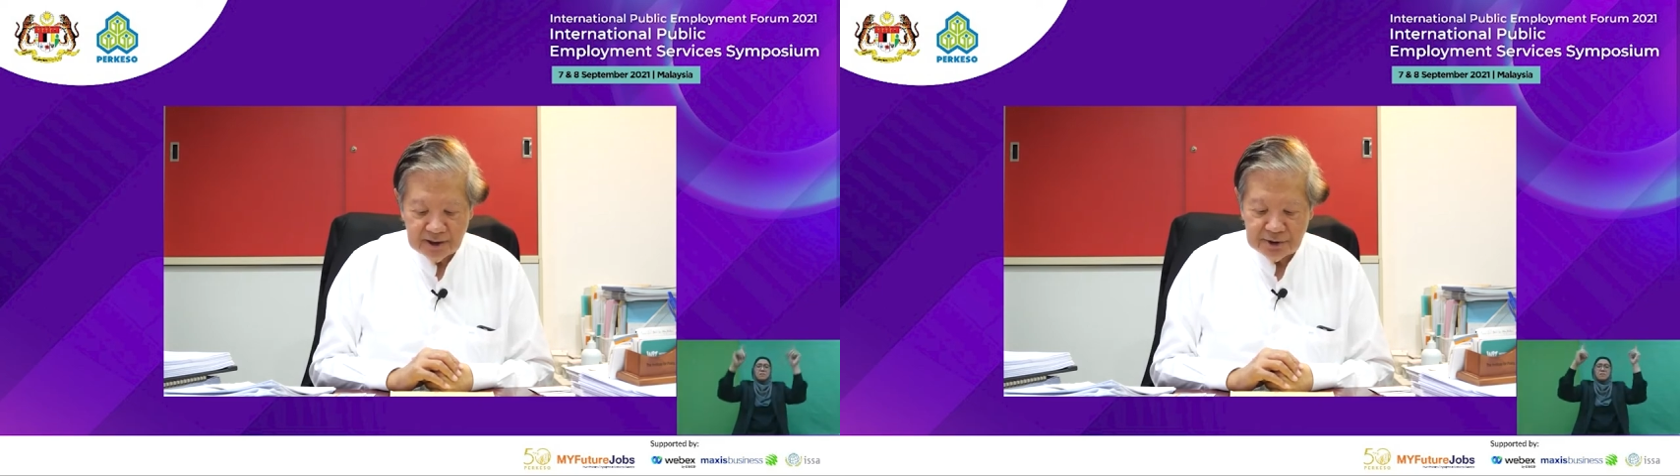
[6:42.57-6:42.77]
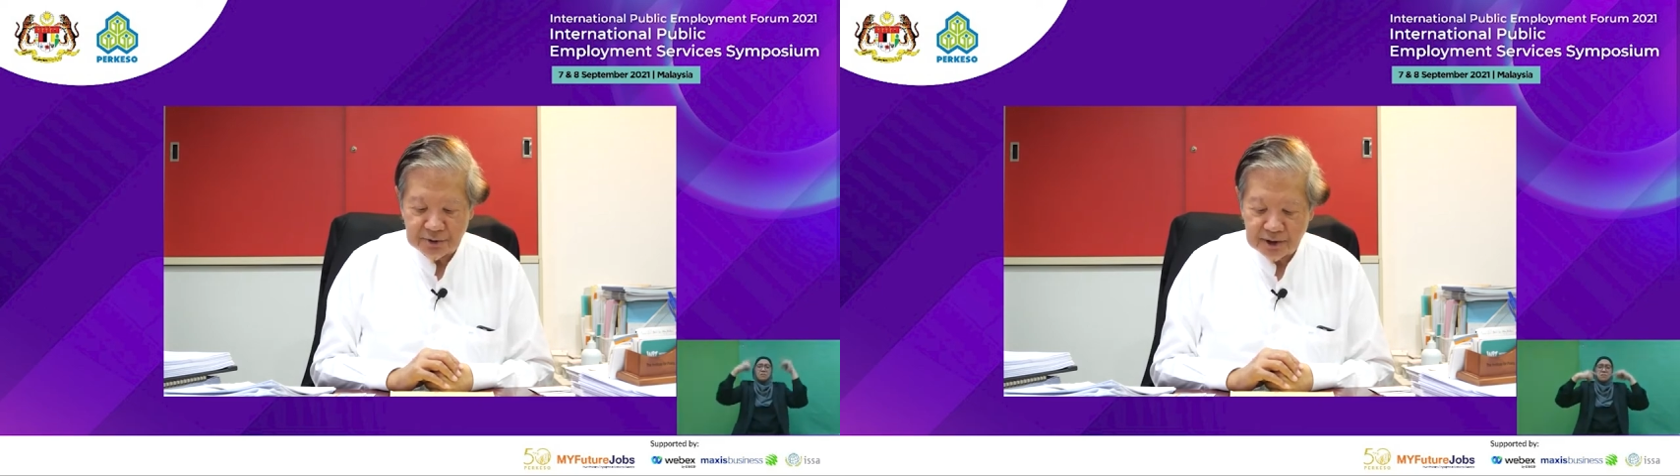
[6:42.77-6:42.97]

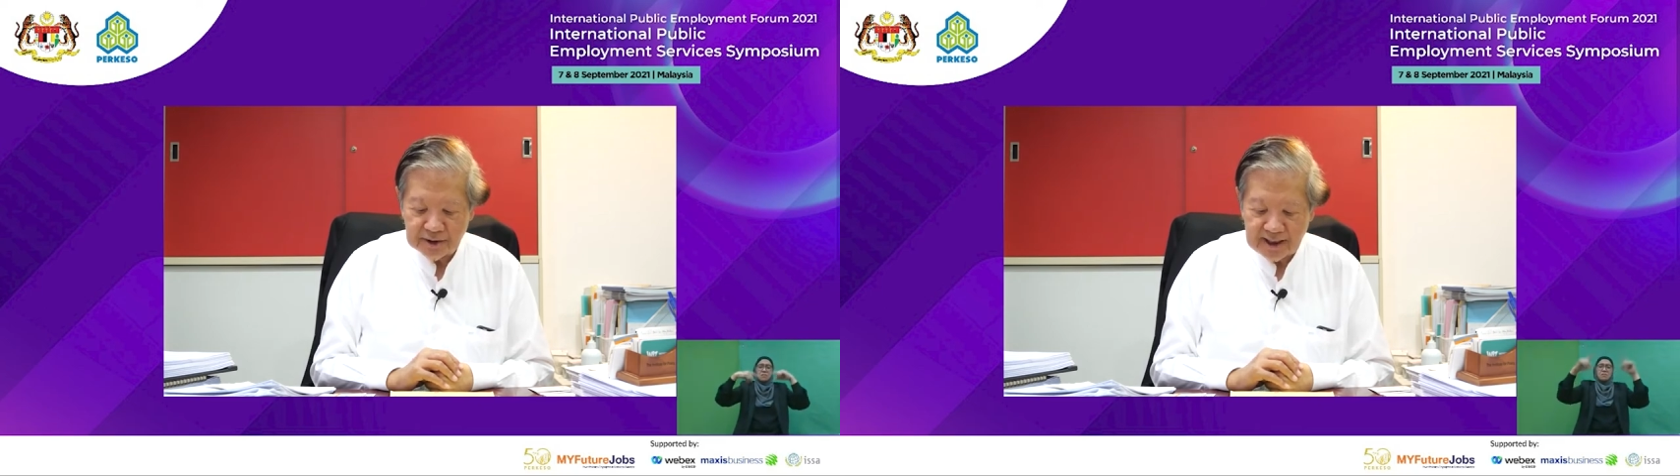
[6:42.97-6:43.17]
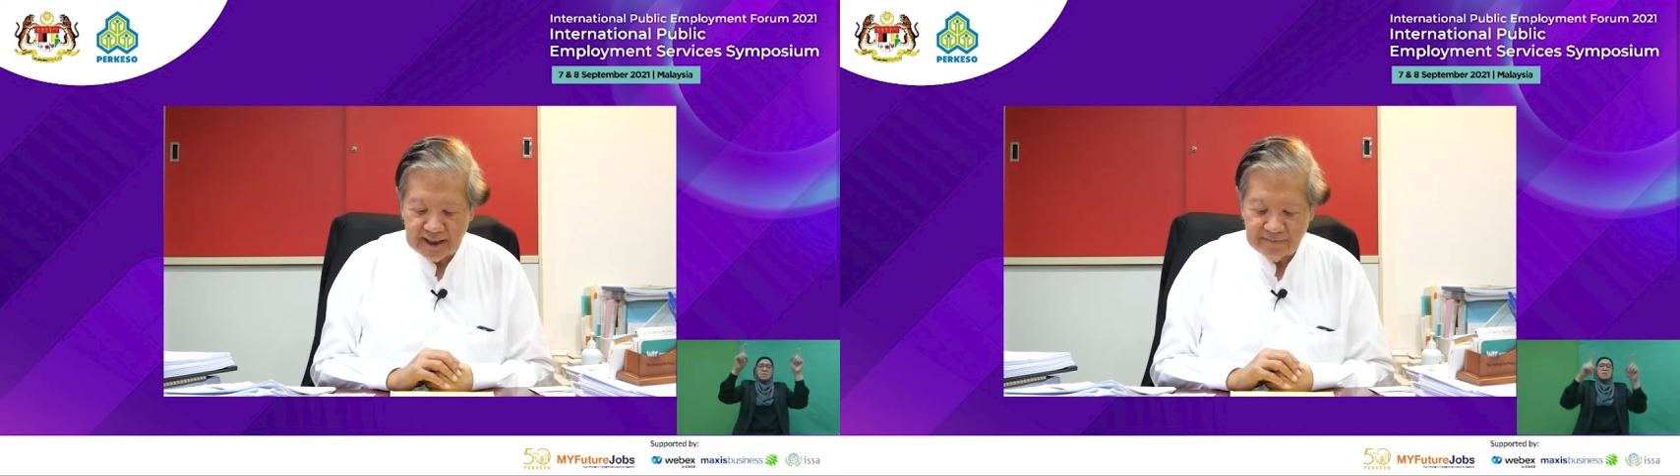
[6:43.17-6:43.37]
do
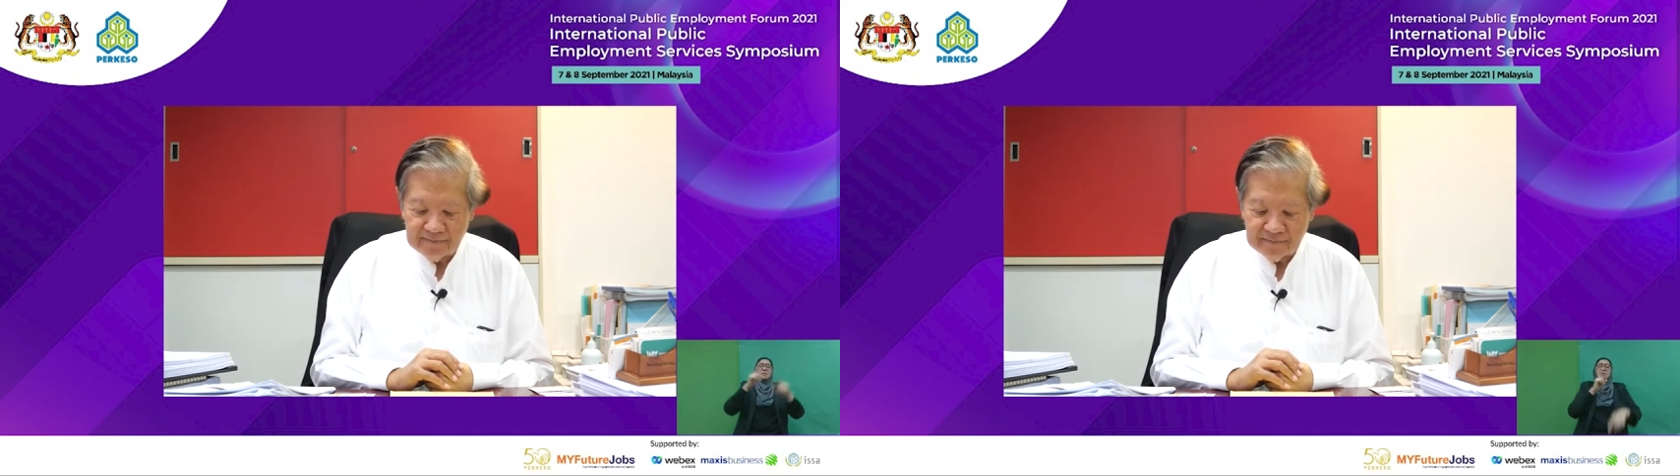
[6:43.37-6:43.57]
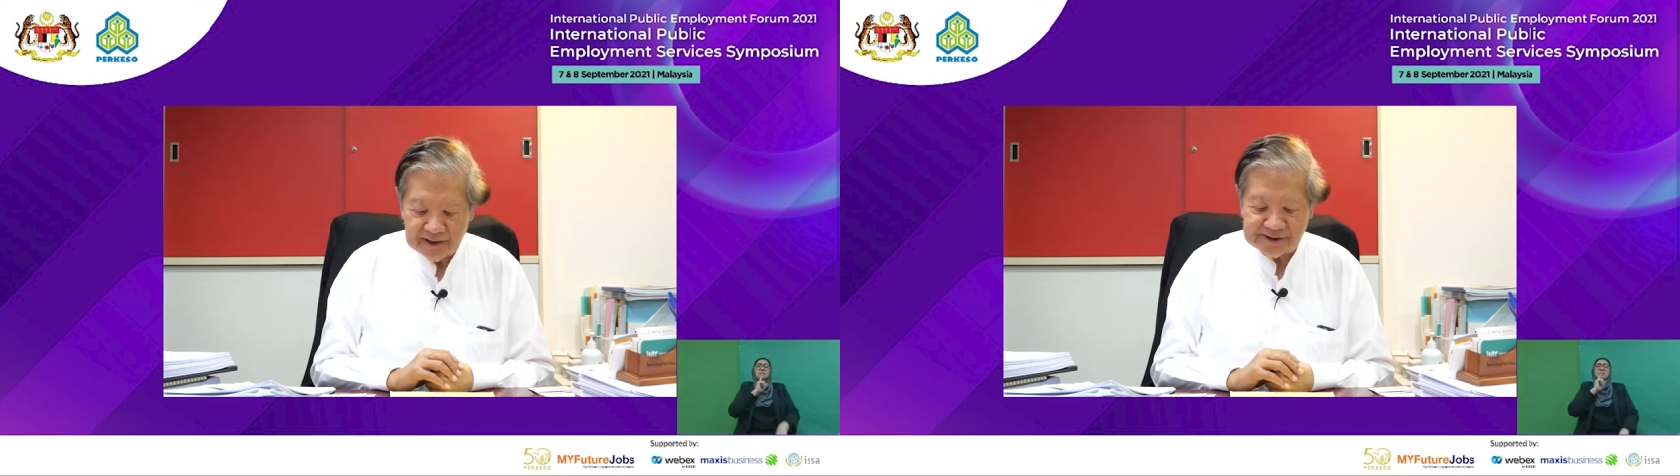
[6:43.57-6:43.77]
not have
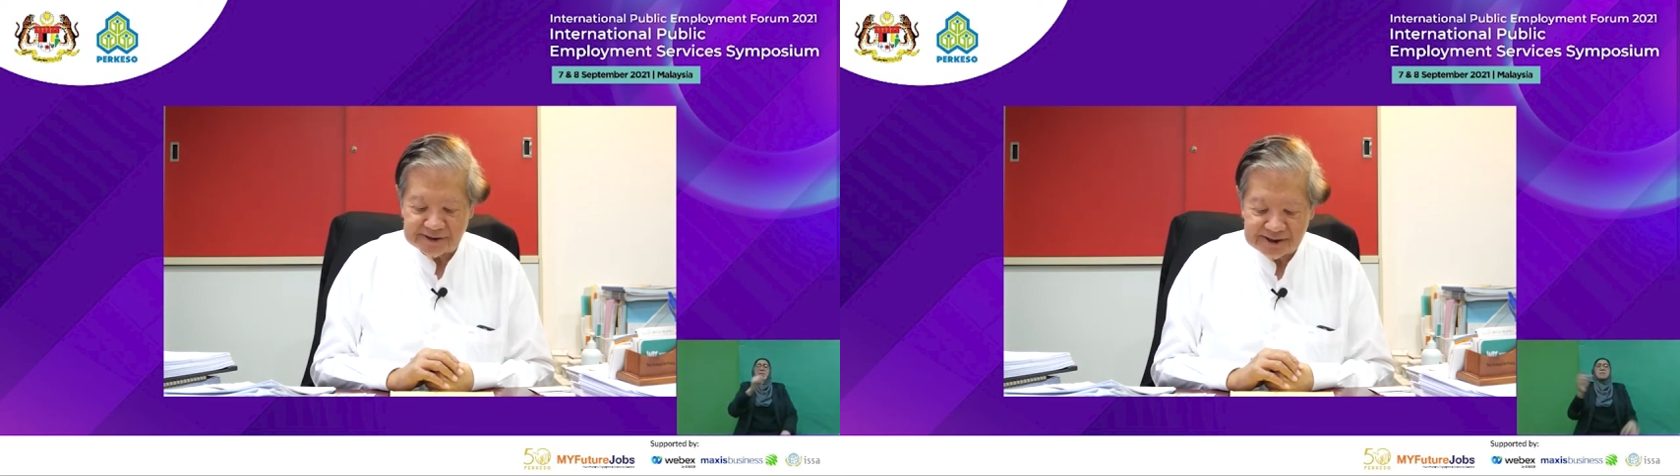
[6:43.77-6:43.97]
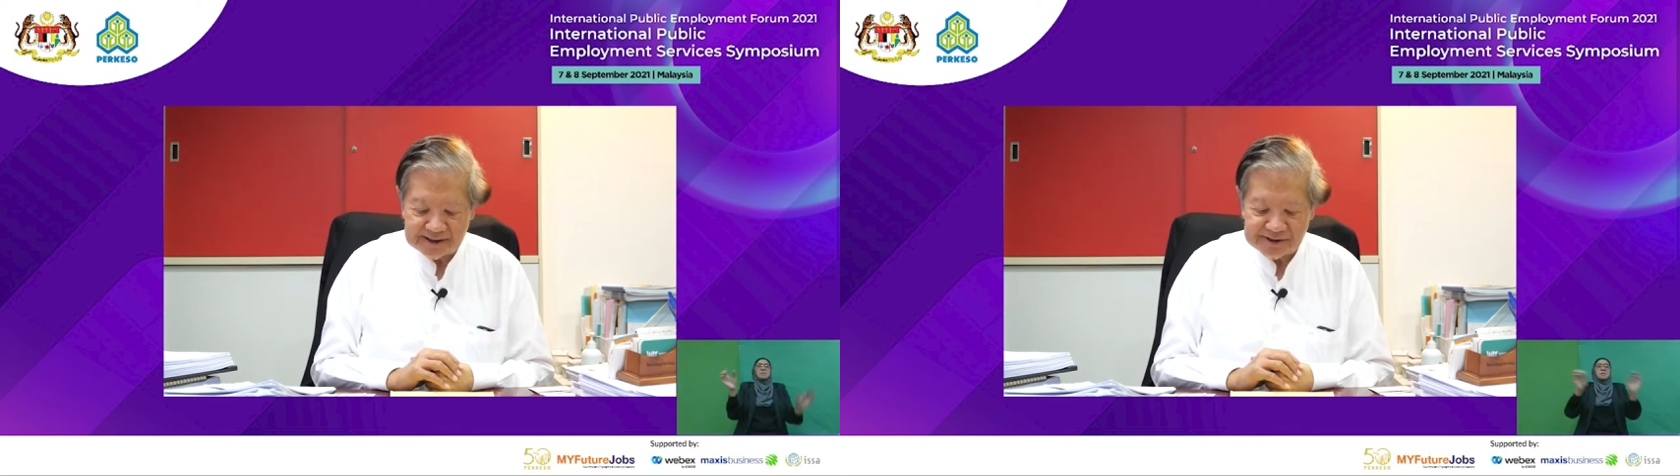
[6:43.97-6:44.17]
a
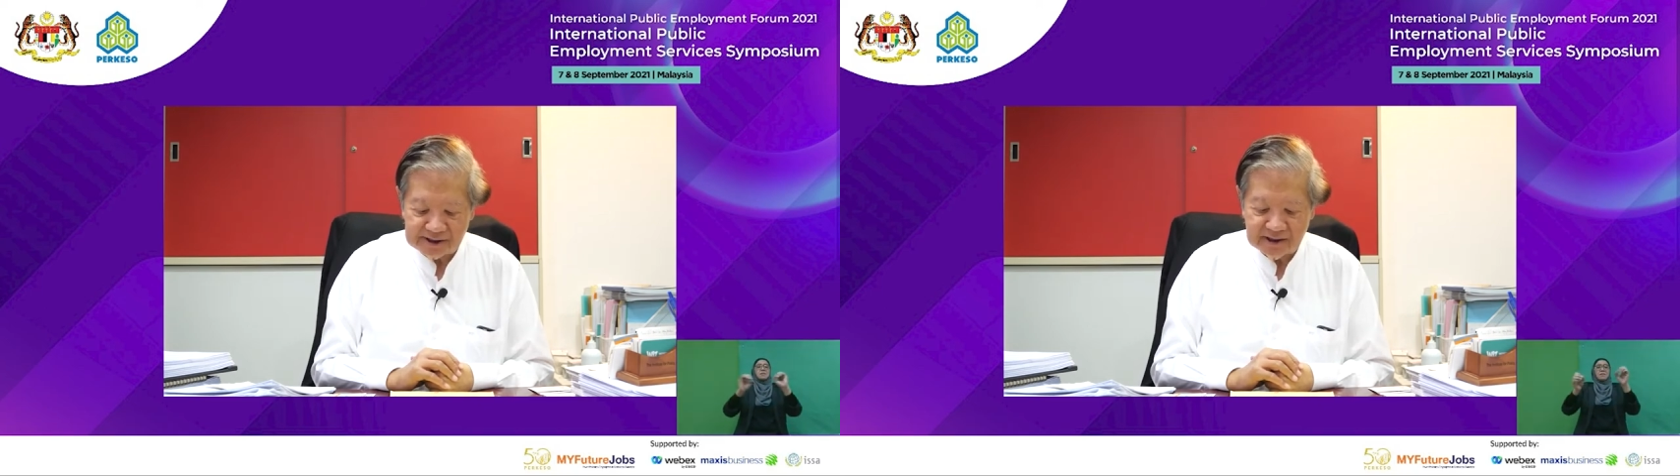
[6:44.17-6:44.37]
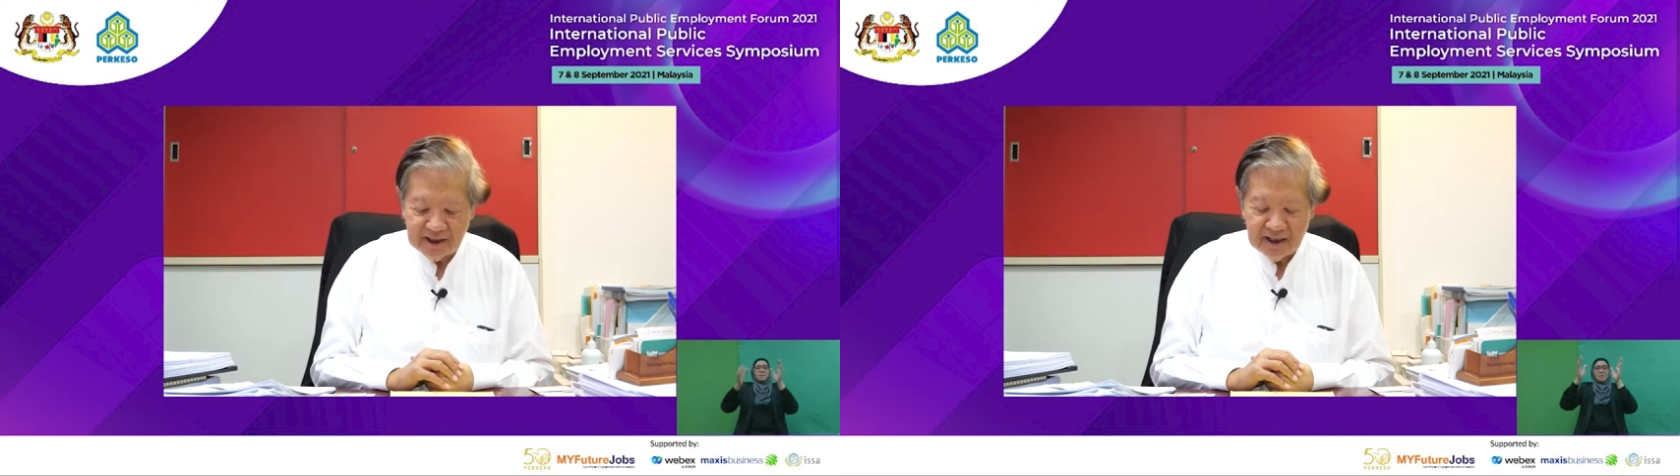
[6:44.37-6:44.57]

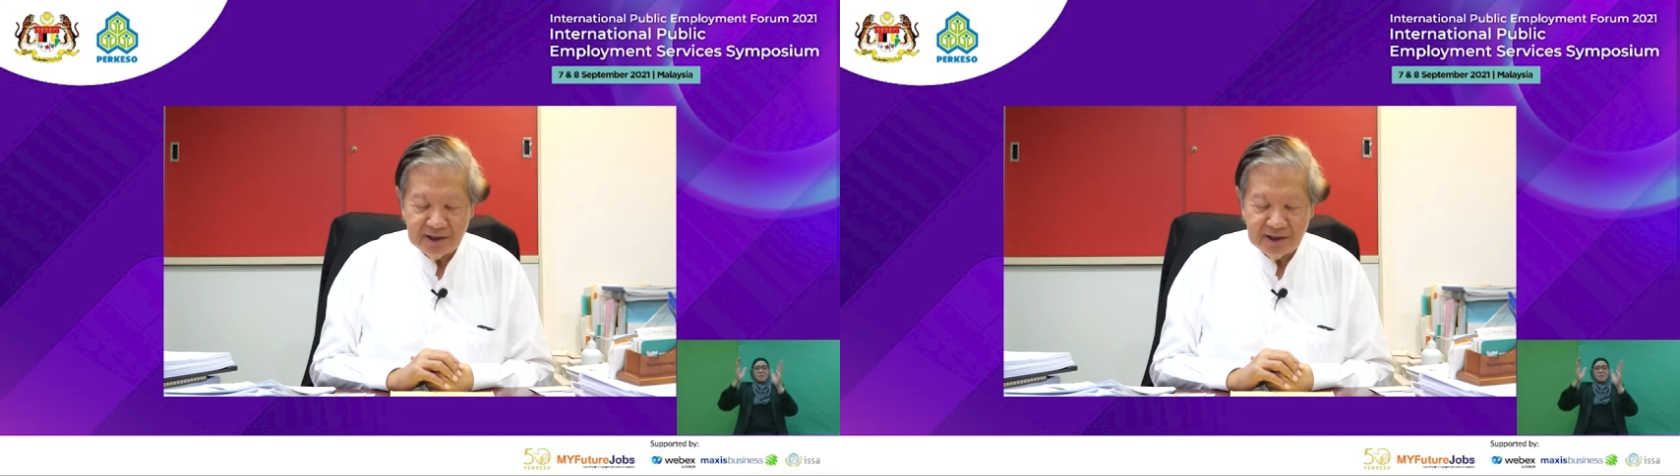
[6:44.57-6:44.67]
successor